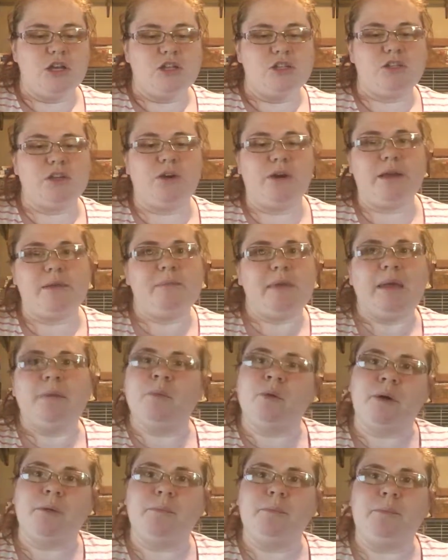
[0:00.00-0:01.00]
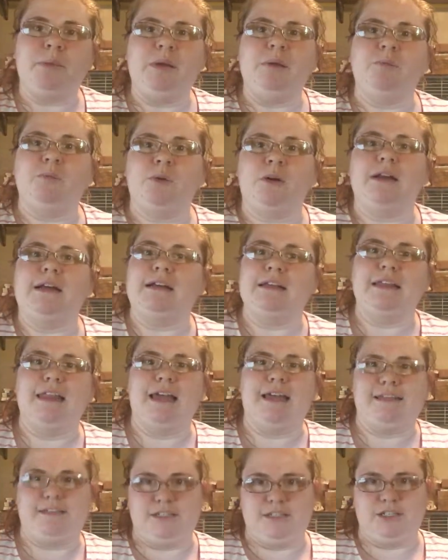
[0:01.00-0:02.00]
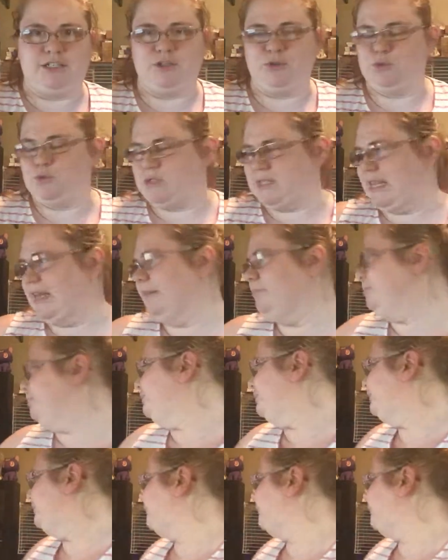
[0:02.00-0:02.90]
so I may be more inclined to use them.